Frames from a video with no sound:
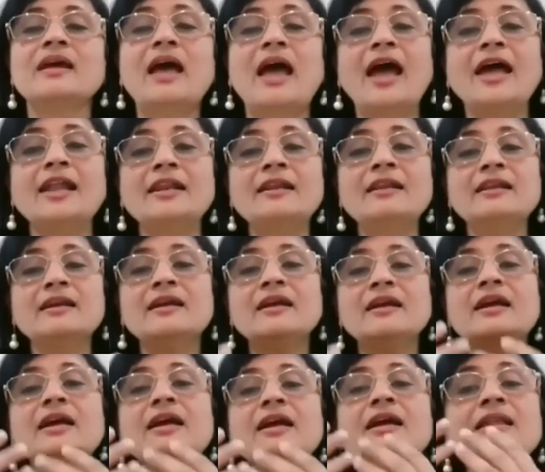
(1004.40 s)
and
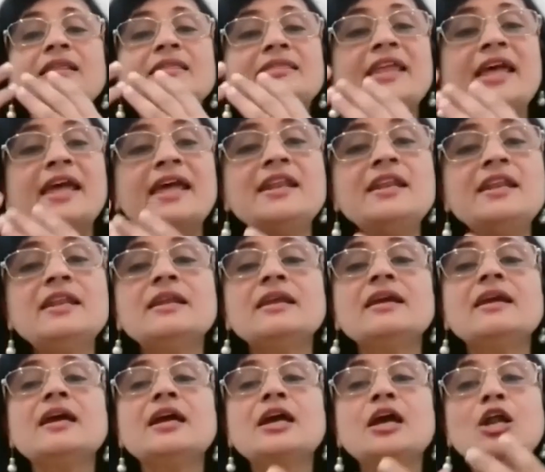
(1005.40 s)
then
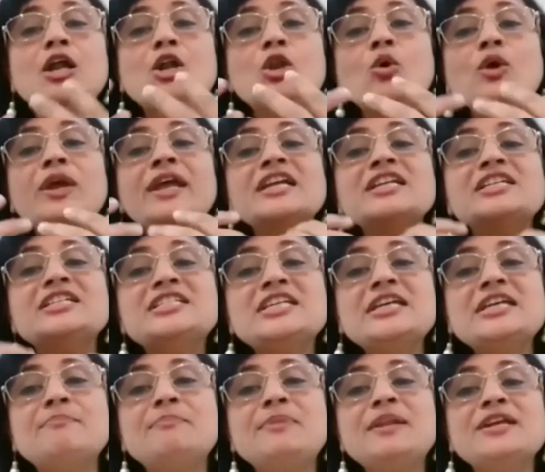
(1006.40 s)
looking
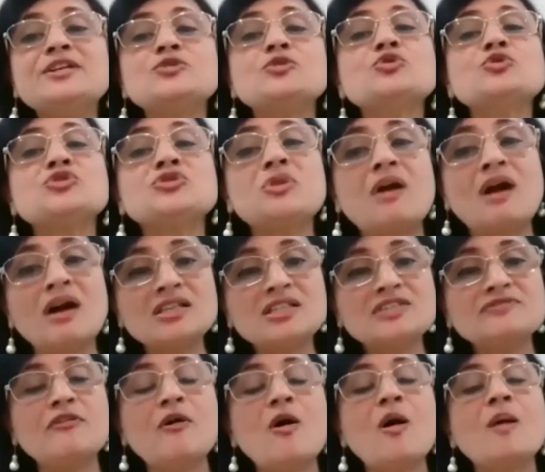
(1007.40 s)
deeply to
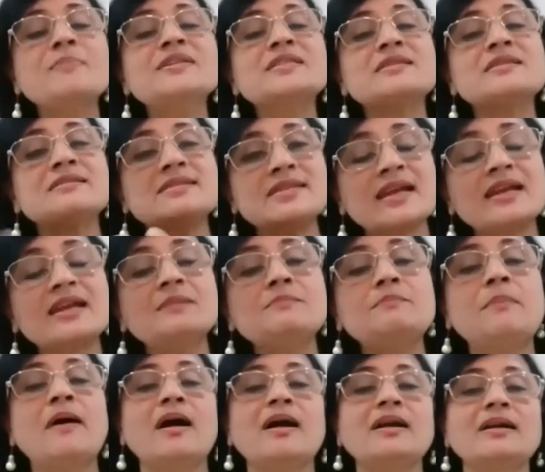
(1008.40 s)
transform is the second
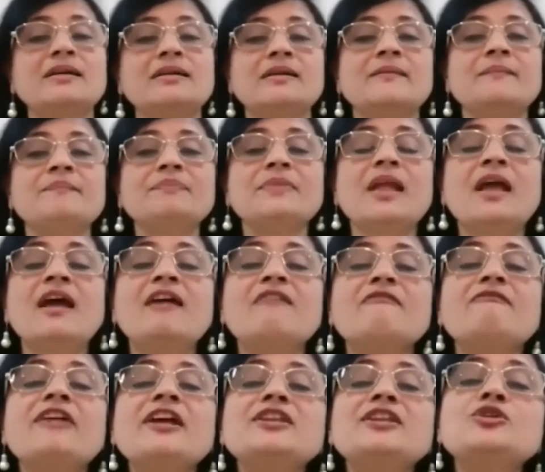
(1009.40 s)
part.
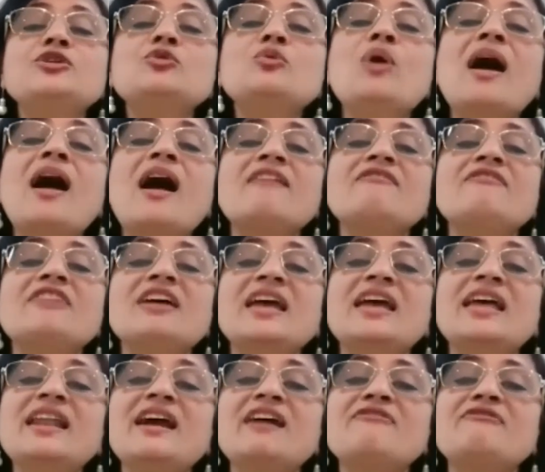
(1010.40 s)
When you have
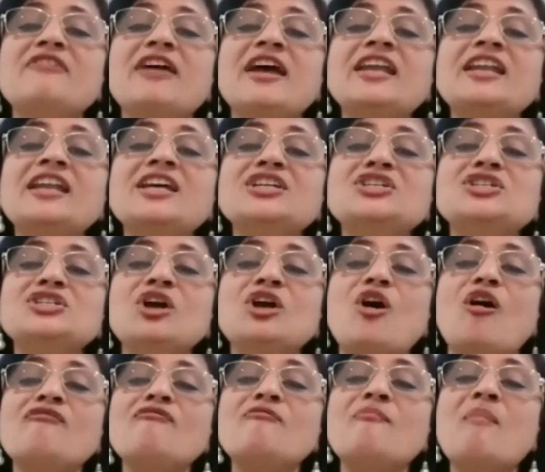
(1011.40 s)
enough energy
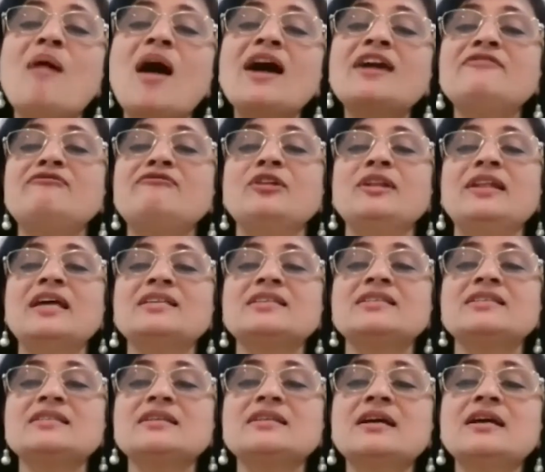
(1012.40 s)
of
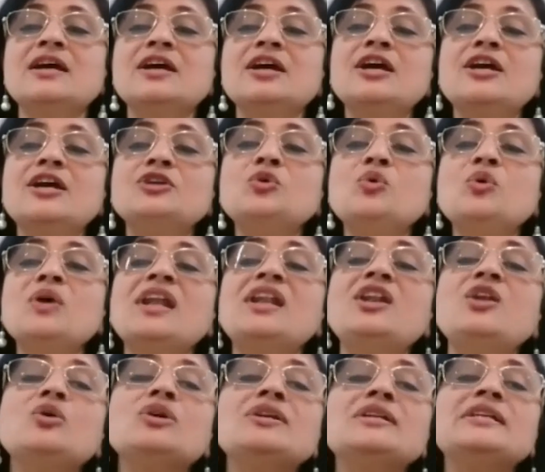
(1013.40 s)
mindfulness, you can
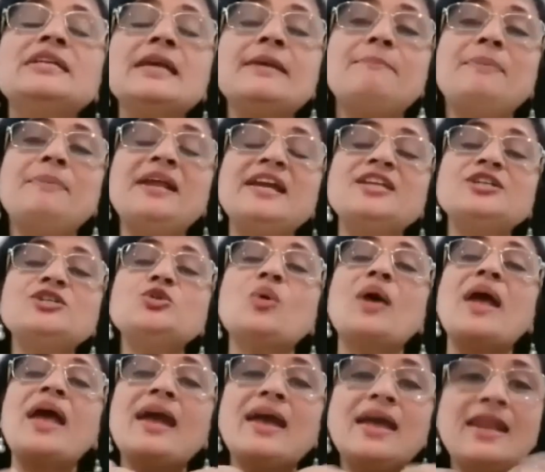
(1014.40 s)
look deeply into
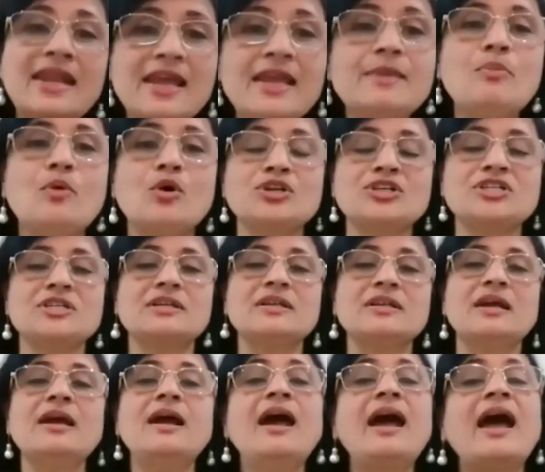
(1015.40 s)
any emotion
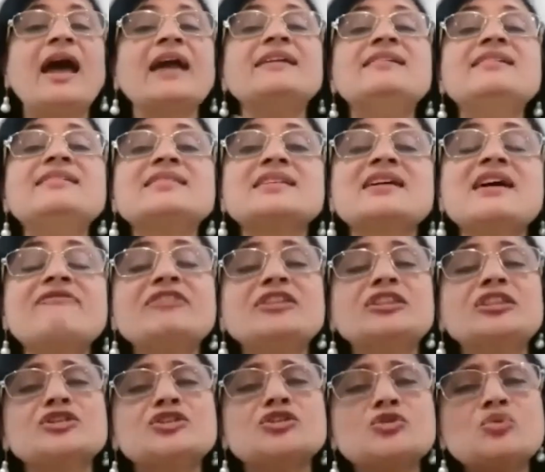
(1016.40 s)
and discover
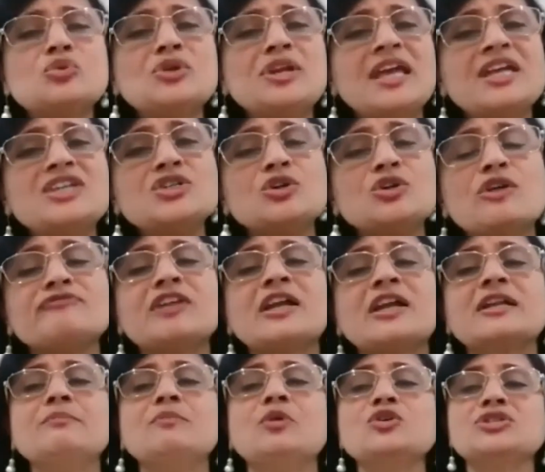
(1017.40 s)
the true nature of
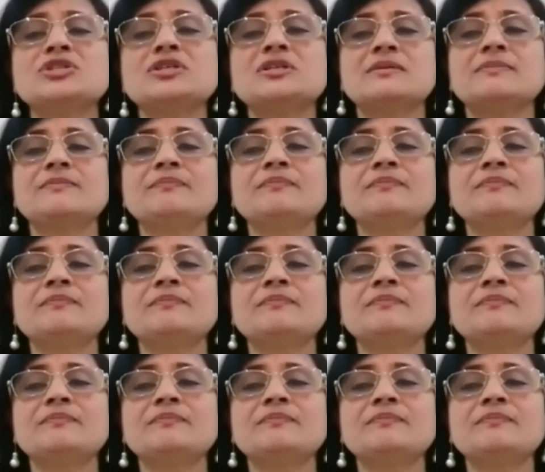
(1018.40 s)
that emotion.